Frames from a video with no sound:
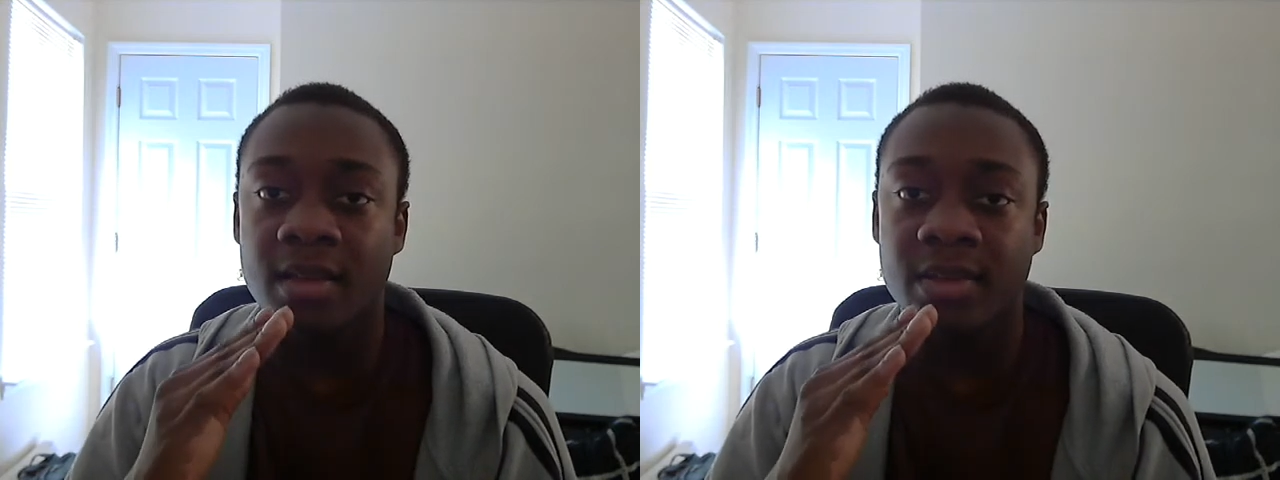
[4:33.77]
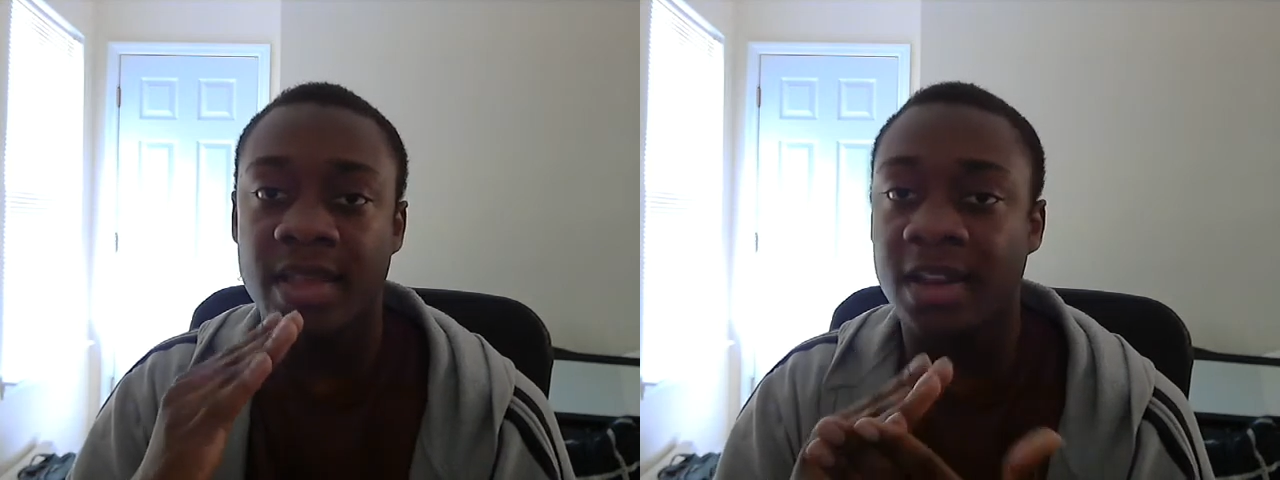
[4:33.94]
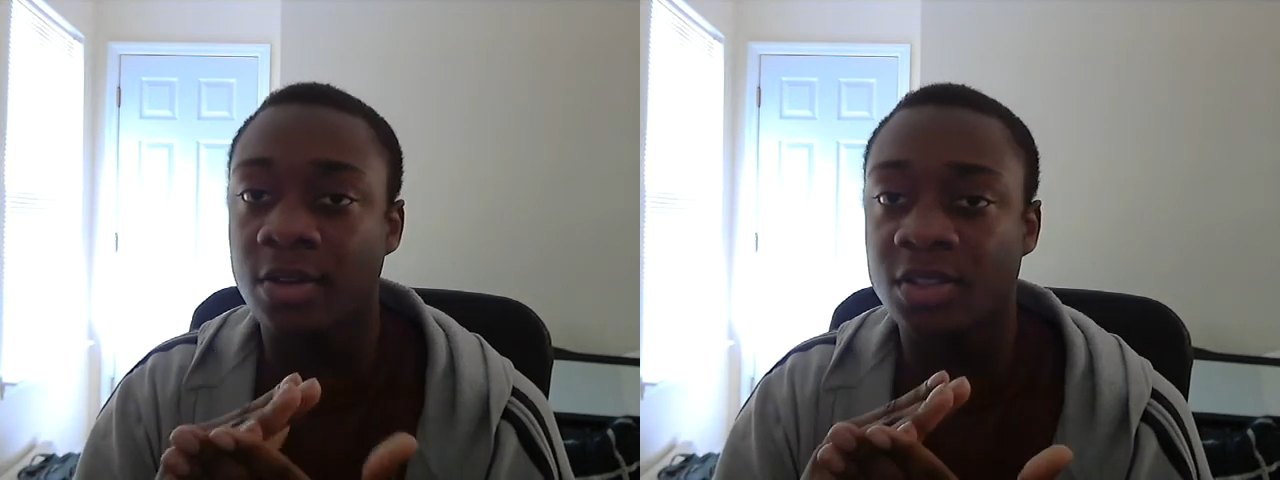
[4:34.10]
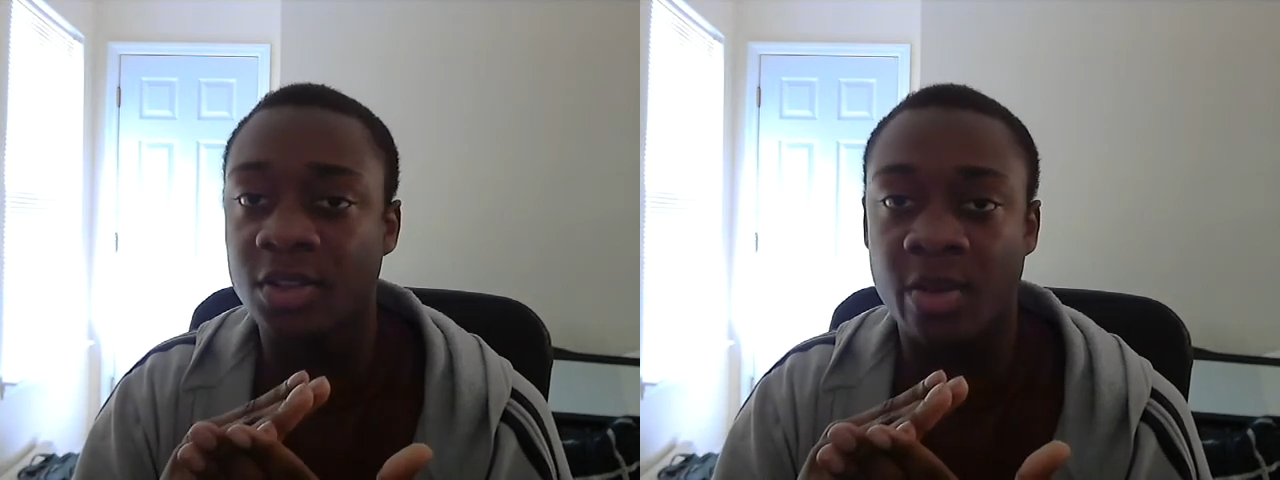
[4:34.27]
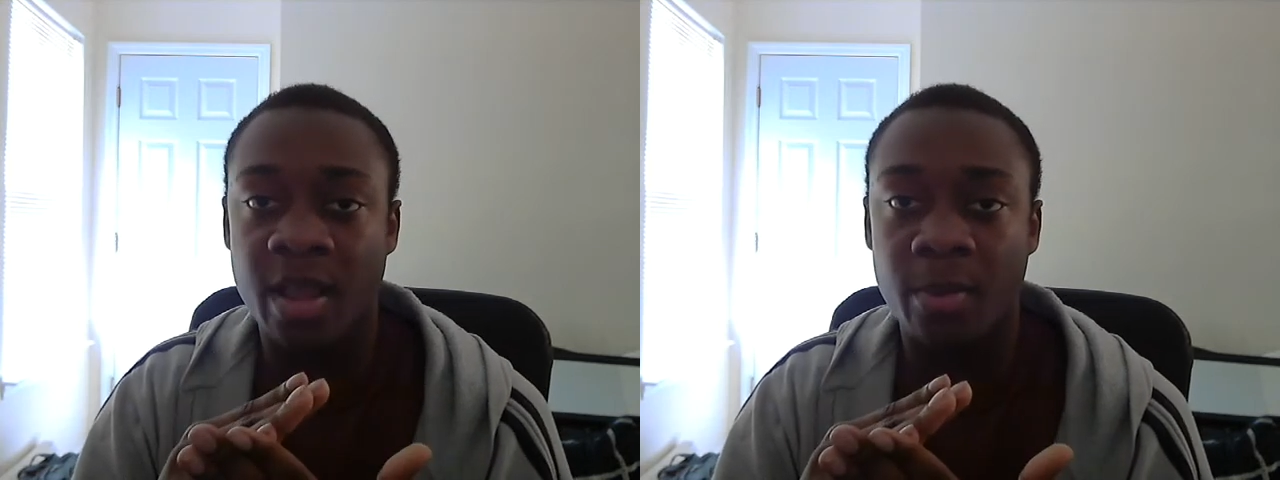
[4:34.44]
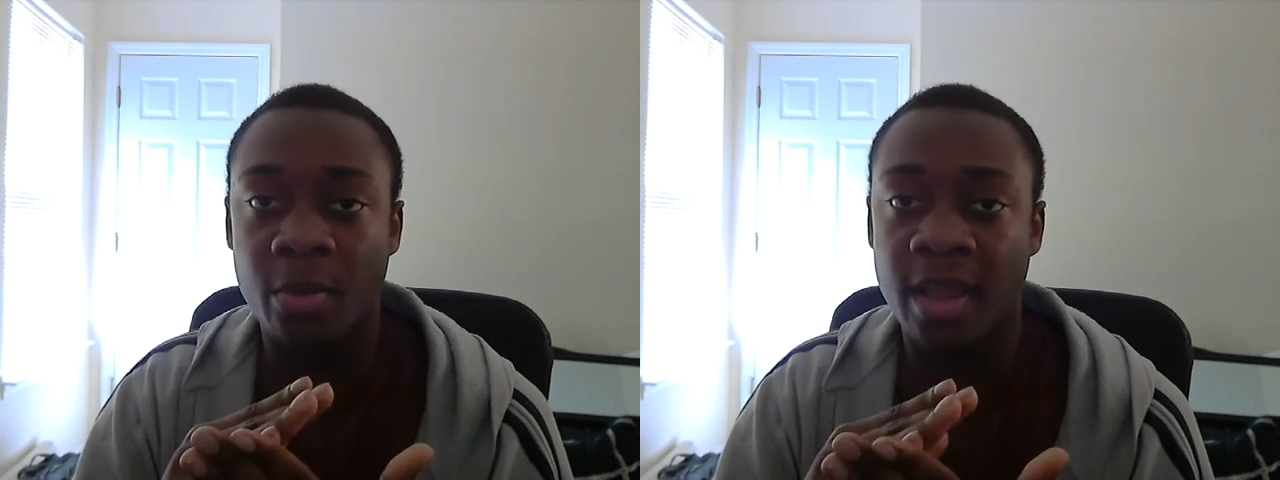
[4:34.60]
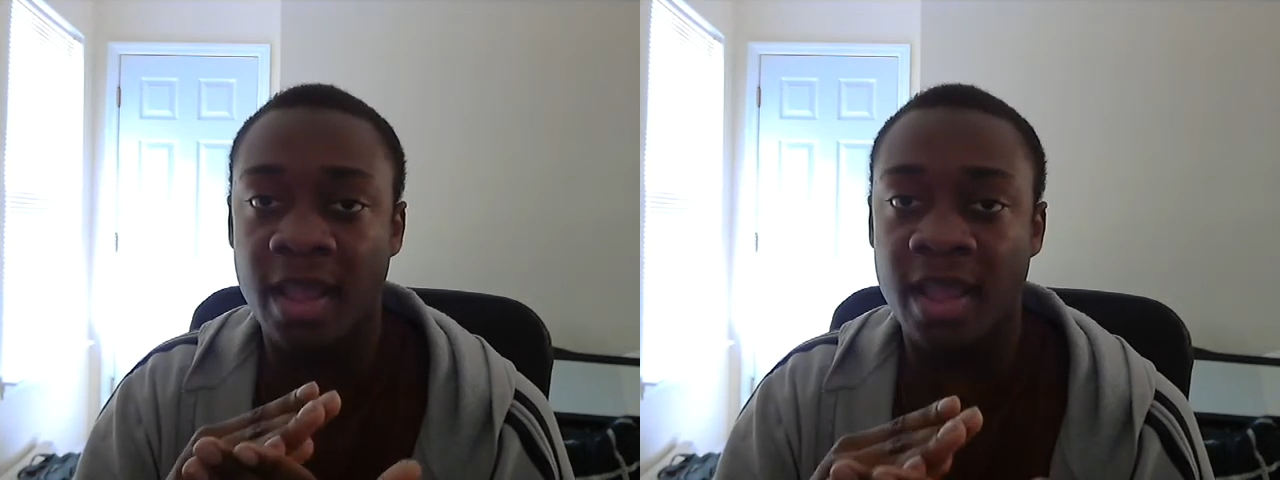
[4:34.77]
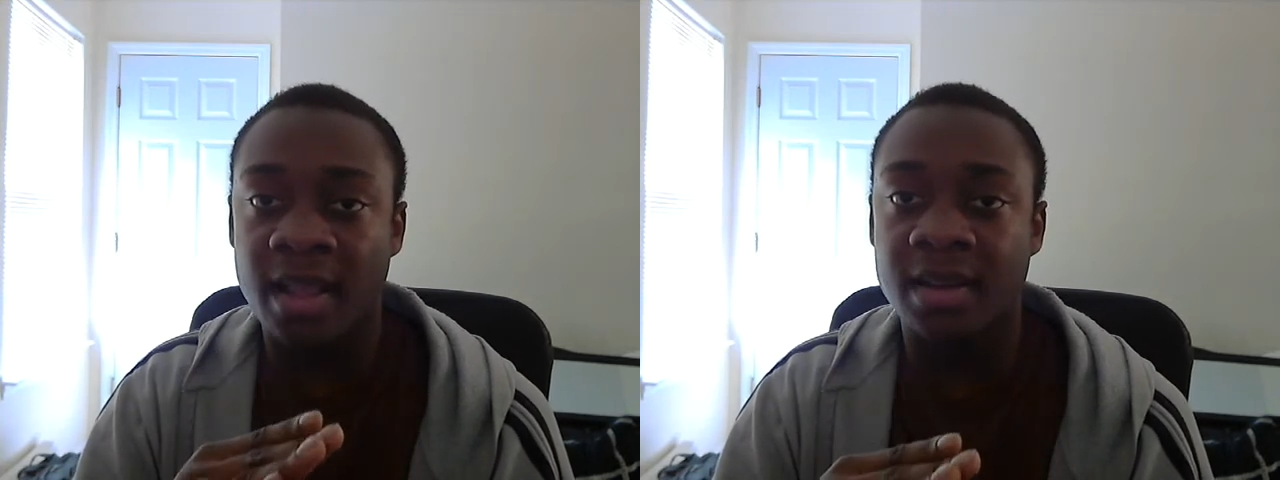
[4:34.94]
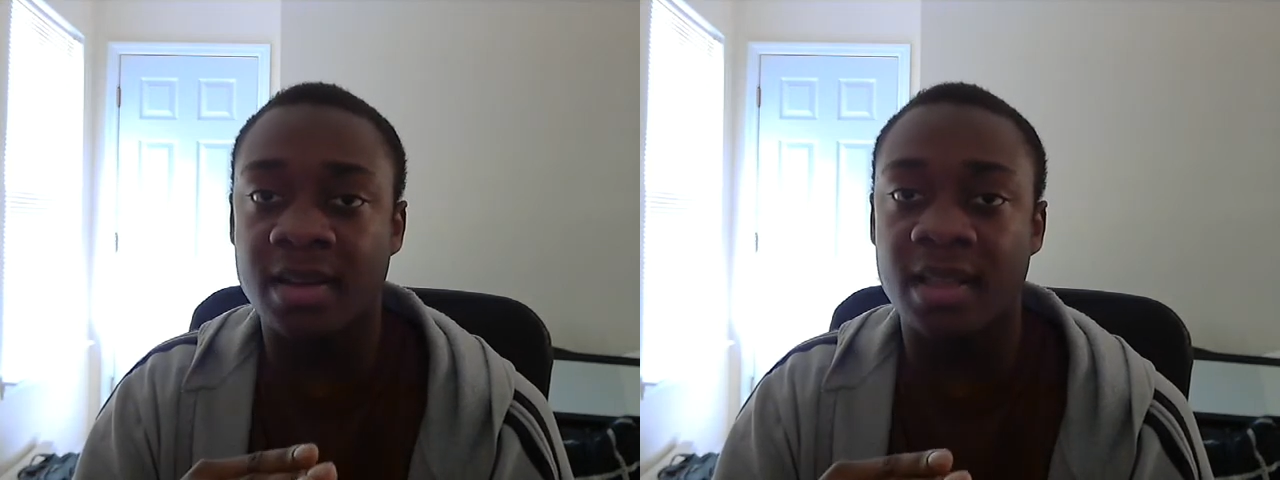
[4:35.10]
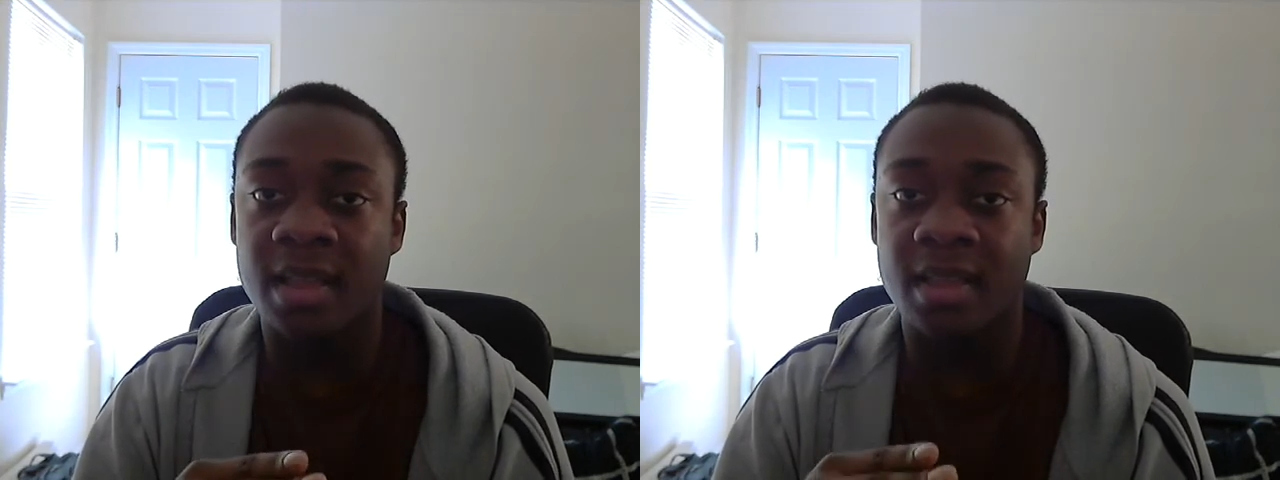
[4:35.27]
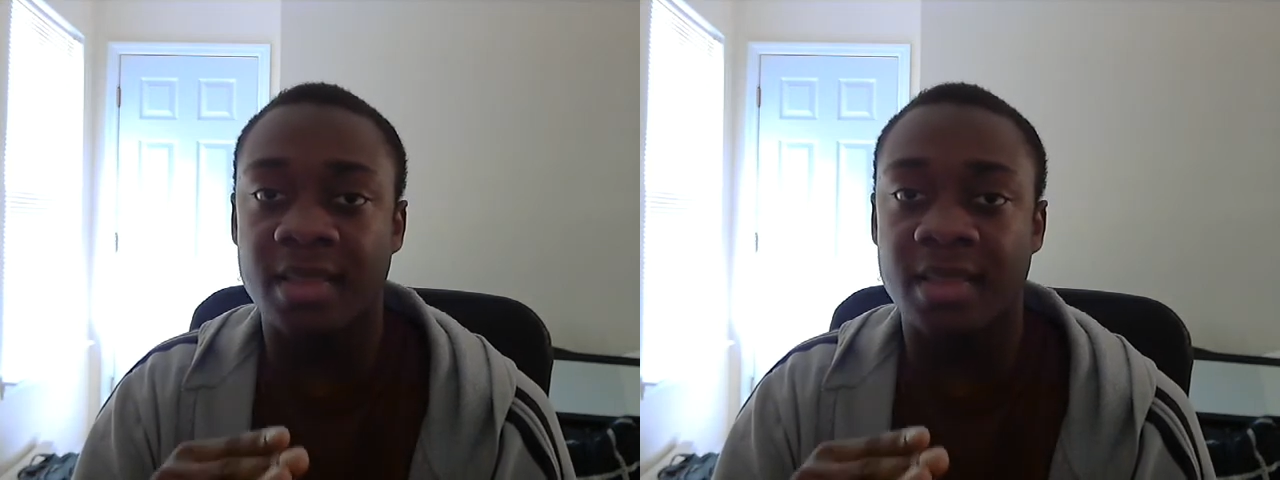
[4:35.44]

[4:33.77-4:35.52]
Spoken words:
Kindle's a great brand.